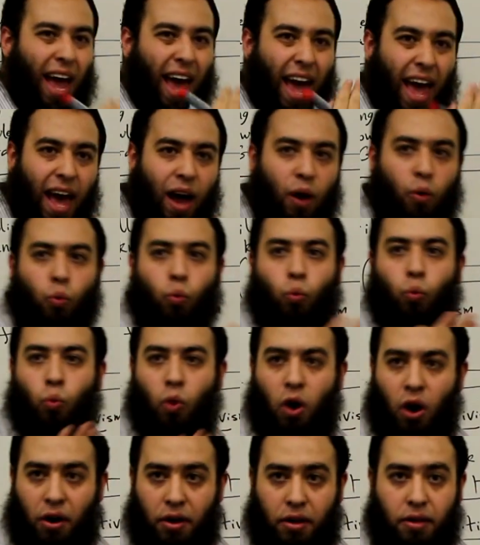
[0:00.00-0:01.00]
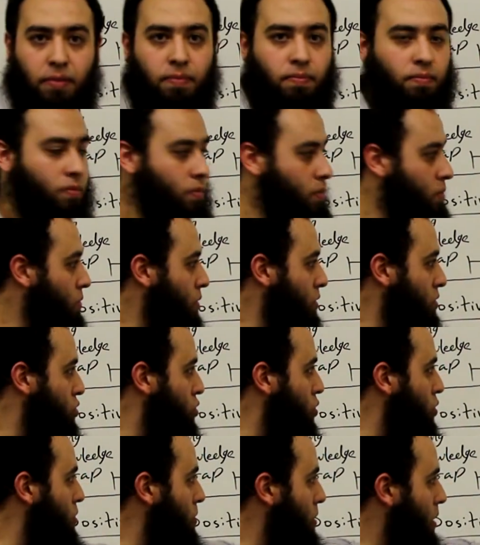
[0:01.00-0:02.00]
how, why.
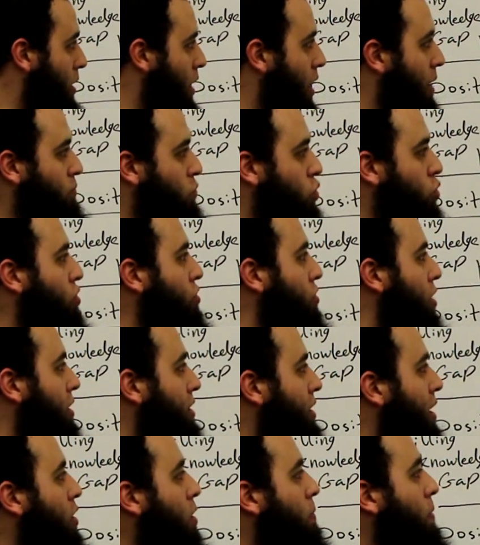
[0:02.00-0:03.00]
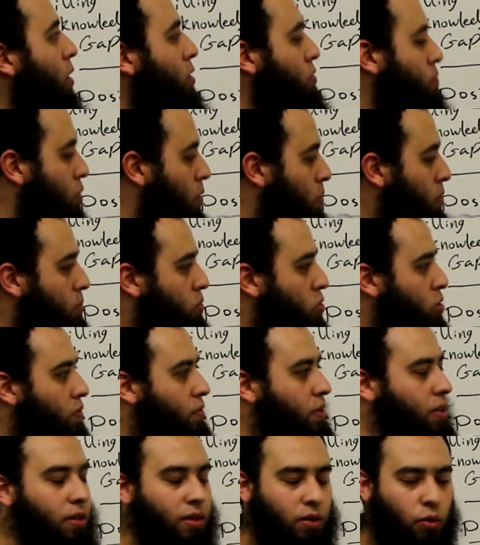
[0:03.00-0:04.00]
So I'm talking right now about problem
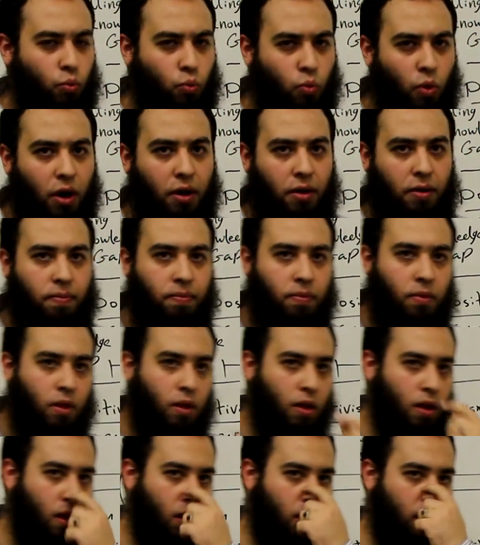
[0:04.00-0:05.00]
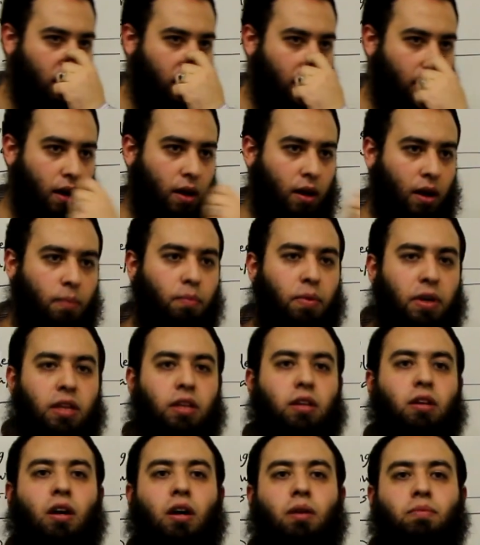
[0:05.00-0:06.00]
solving, why.
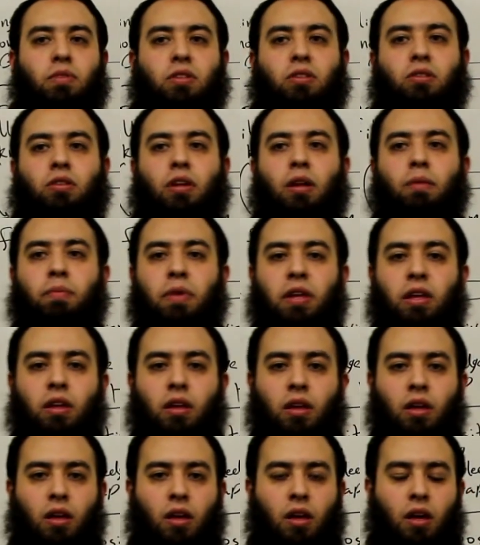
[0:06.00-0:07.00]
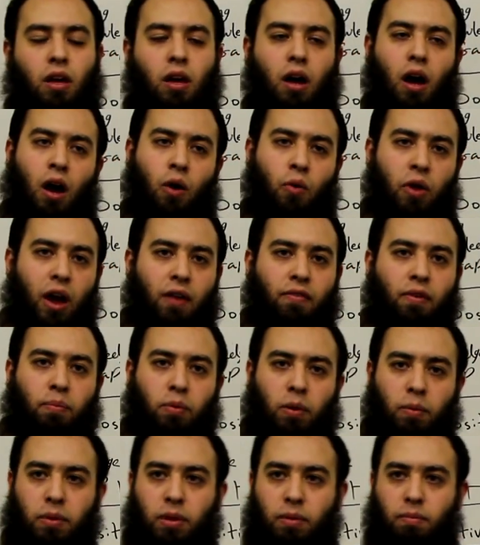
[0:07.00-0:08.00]
Company comes, tell me, we have a
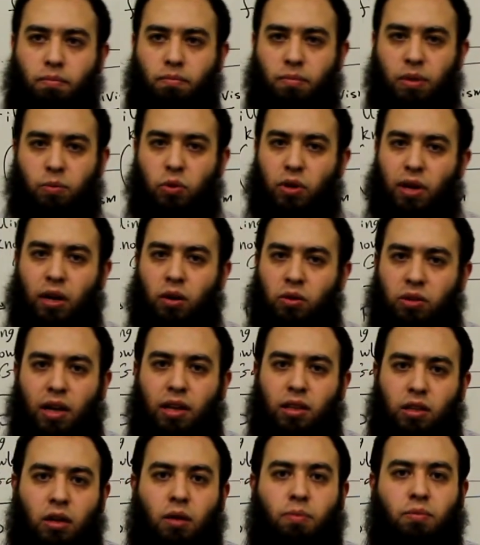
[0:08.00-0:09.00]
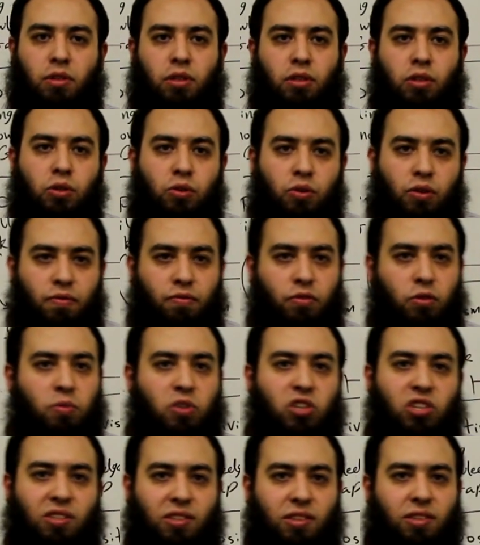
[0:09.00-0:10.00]
problem, people cannot adopt a new
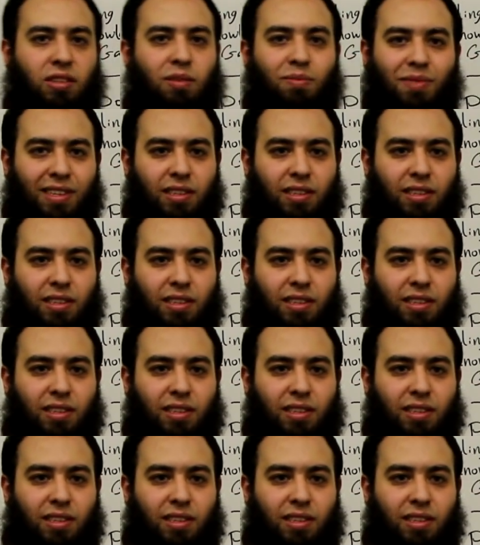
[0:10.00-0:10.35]
information system